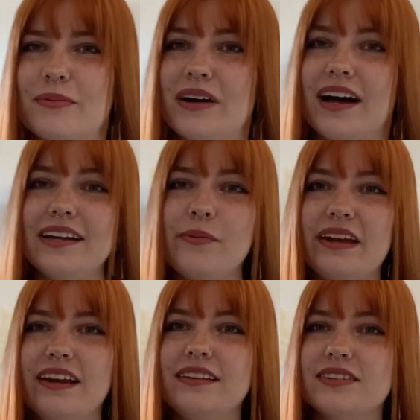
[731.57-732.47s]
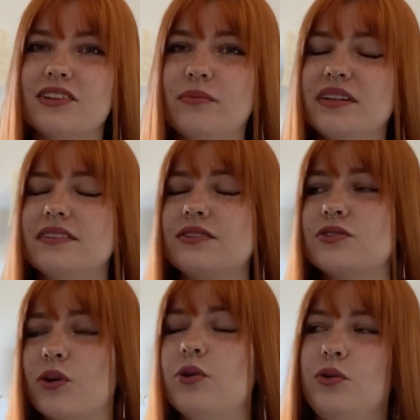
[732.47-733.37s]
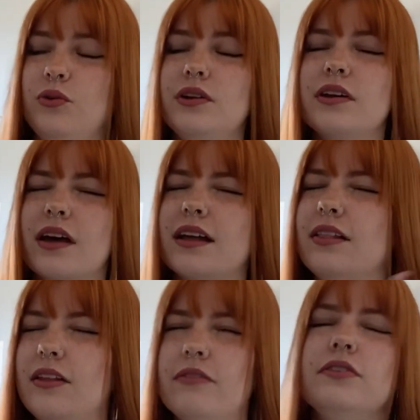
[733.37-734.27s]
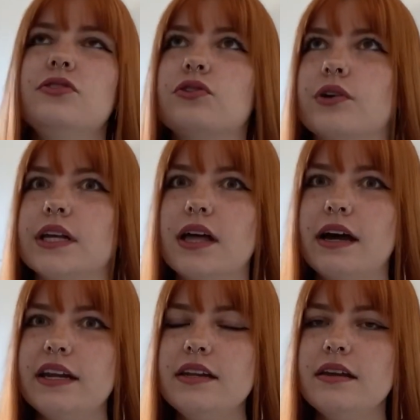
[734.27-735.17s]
But I am eating this up. It's so good. I love the storyline.